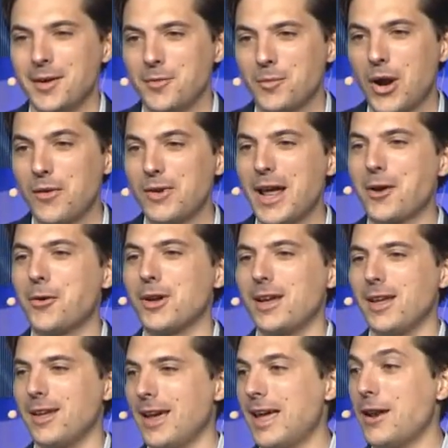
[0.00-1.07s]
private
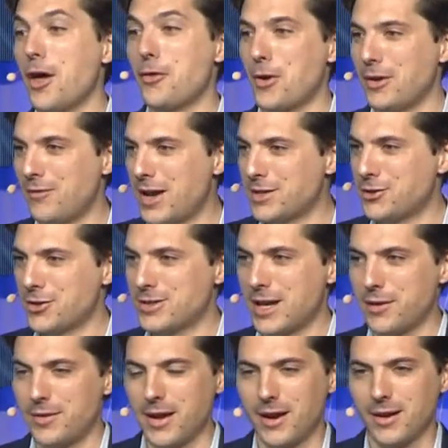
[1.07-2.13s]
equity and other investors
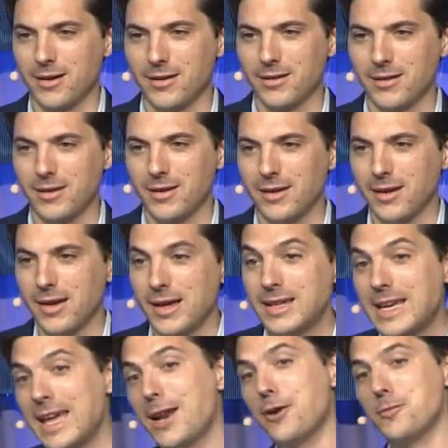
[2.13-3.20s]
out there.
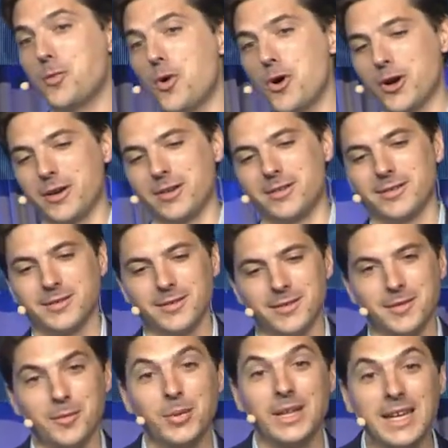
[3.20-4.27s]
Get on board.
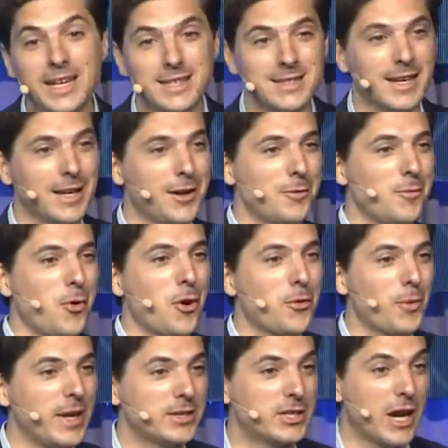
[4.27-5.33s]
Please get on
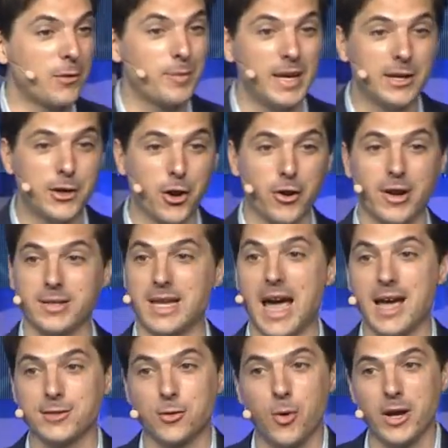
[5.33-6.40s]
board. Reach out. Be curious.
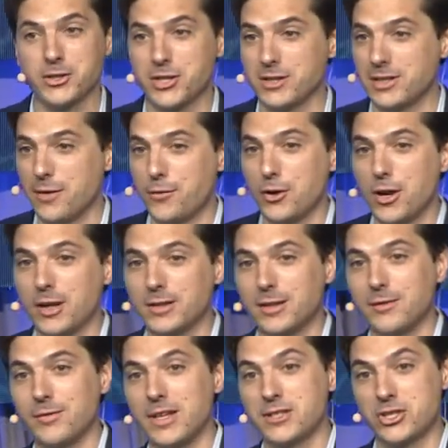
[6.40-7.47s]
Ask questions. If you're not
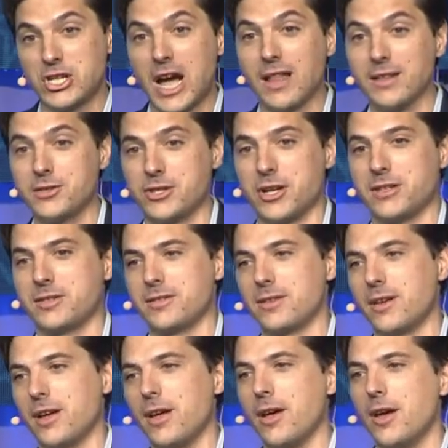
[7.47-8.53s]
convinced, challenge us.
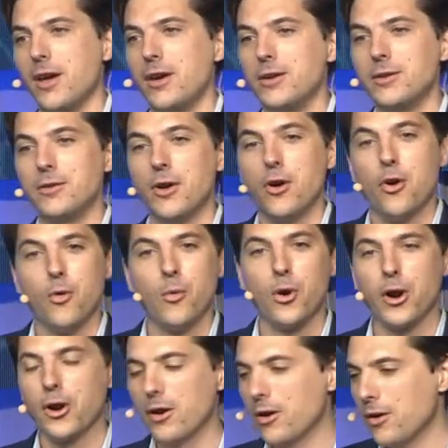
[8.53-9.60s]

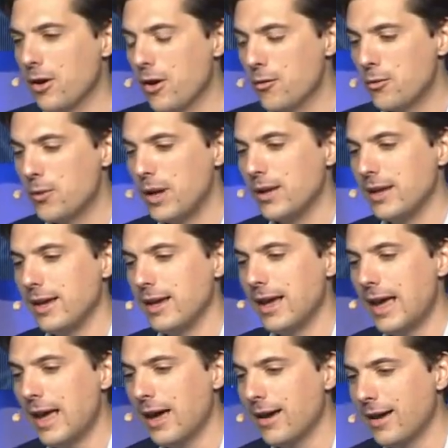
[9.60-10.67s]
We're really
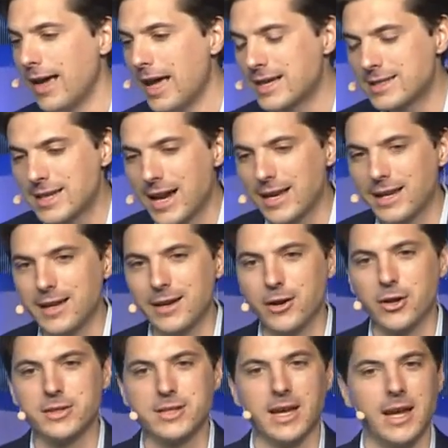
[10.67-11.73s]
excited in
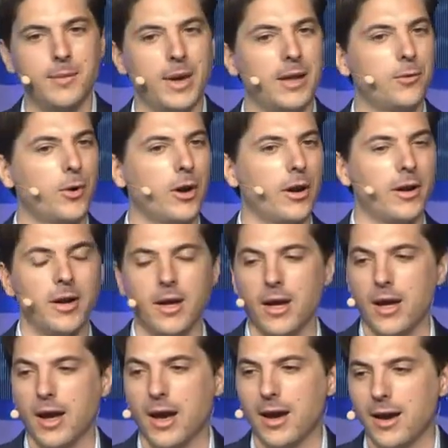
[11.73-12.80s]
our team, and
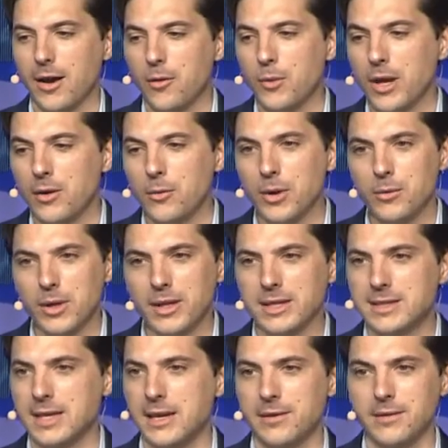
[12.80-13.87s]
we really
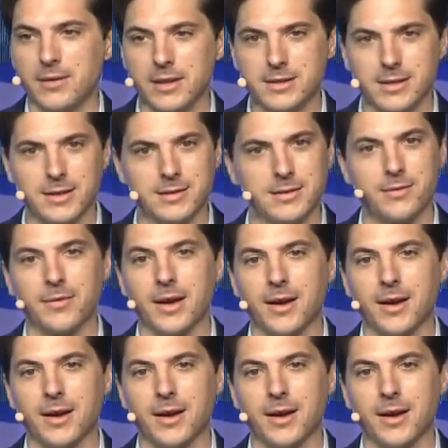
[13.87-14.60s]
see this is